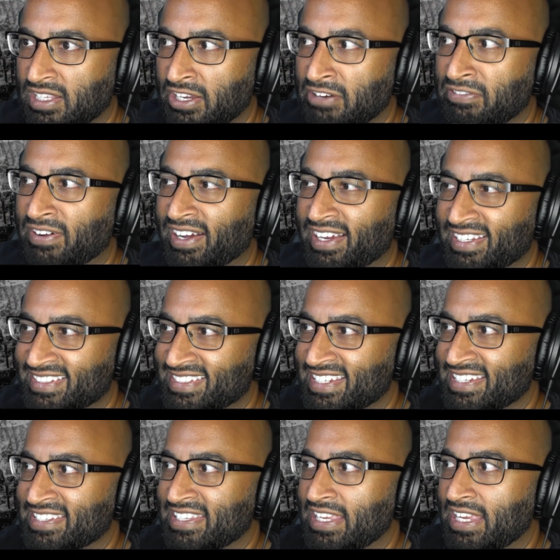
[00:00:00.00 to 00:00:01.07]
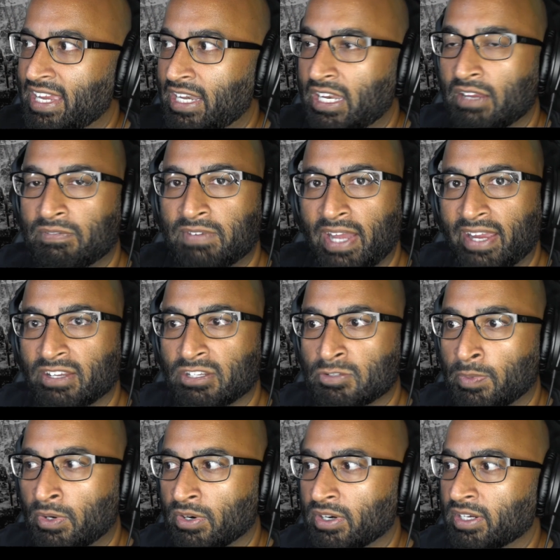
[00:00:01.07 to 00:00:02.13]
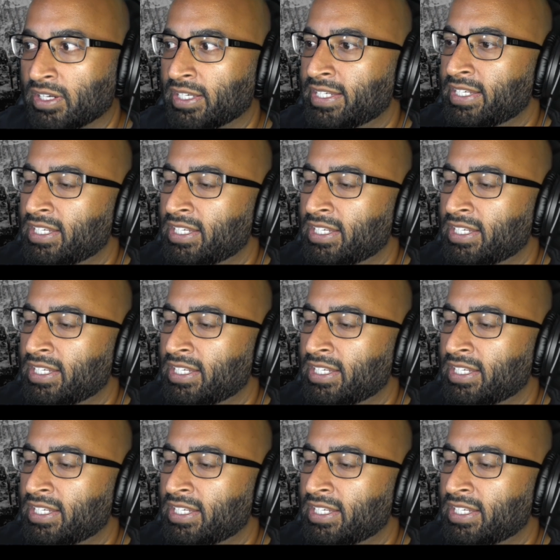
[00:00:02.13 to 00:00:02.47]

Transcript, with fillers: clarifies just the idea of diaspora.